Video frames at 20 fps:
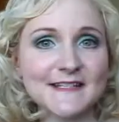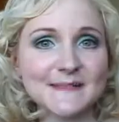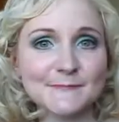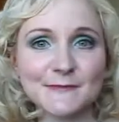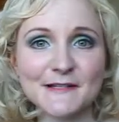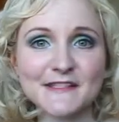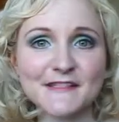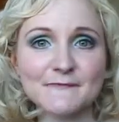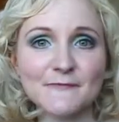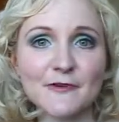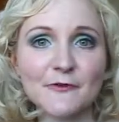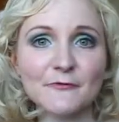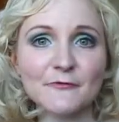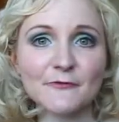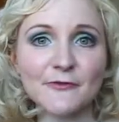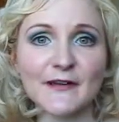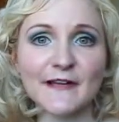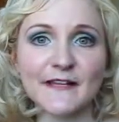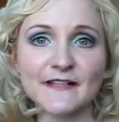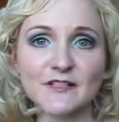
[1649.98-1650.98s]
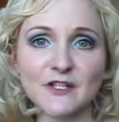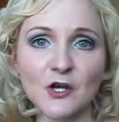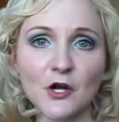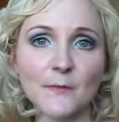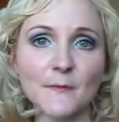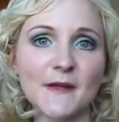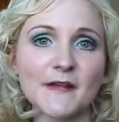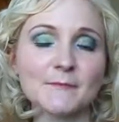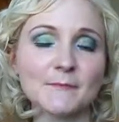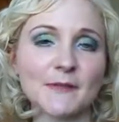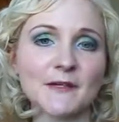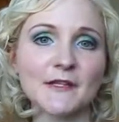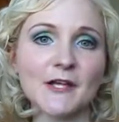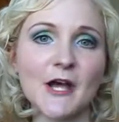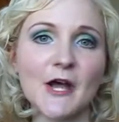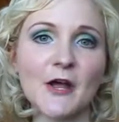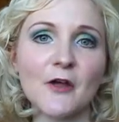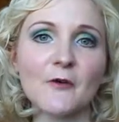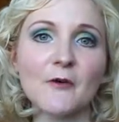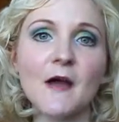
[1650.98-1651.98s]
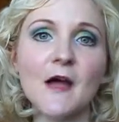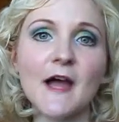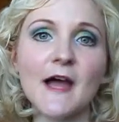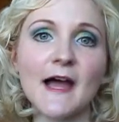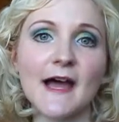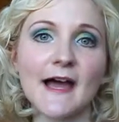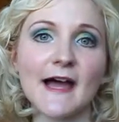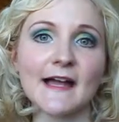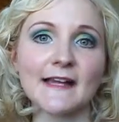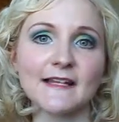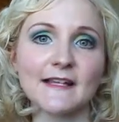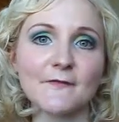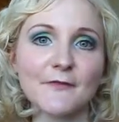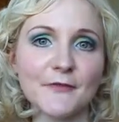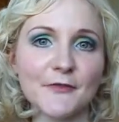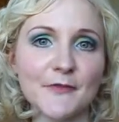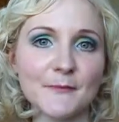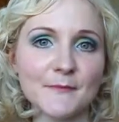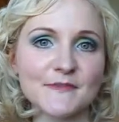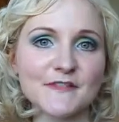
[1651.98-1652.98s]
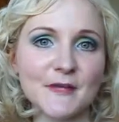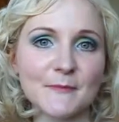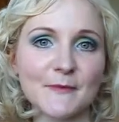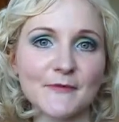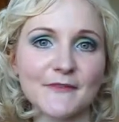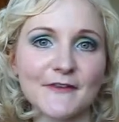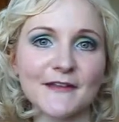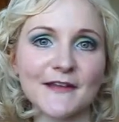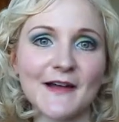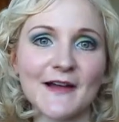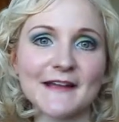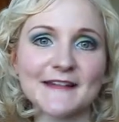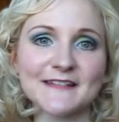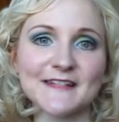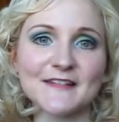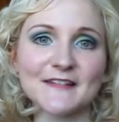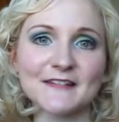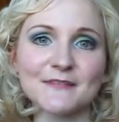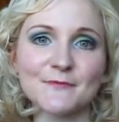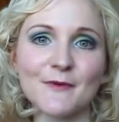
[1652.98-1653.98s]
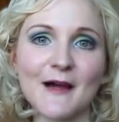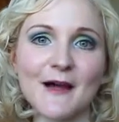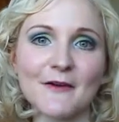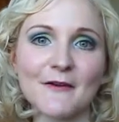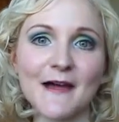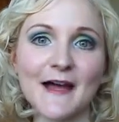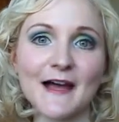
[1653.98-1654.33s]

feel free to comment below and give a thumbs up if you liked it as well.